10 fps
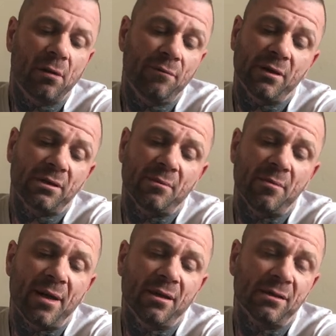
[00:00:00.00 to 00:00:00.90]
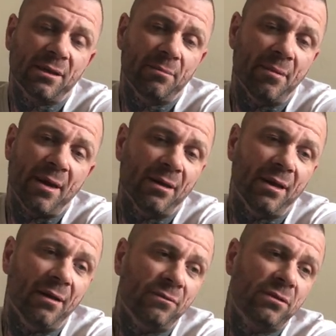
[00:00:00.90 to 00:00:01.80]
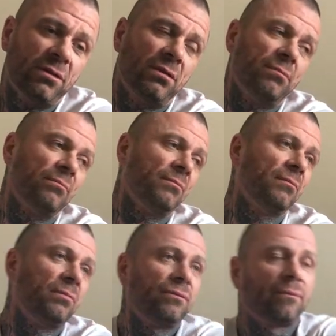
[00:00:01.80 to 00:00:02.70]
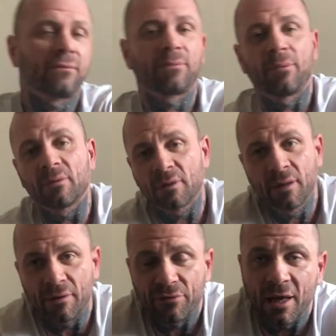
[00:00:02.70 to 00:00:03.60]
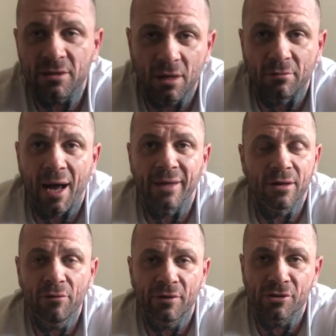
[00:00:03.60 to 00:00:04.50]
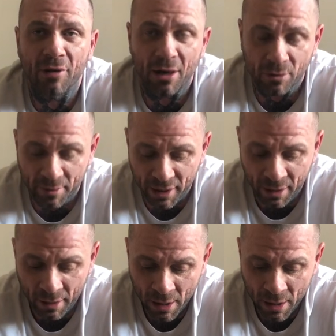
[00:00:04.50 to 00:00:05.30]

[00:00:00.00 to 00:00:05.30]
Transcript: obviously my mental health, if that's not right, nothing's right with me.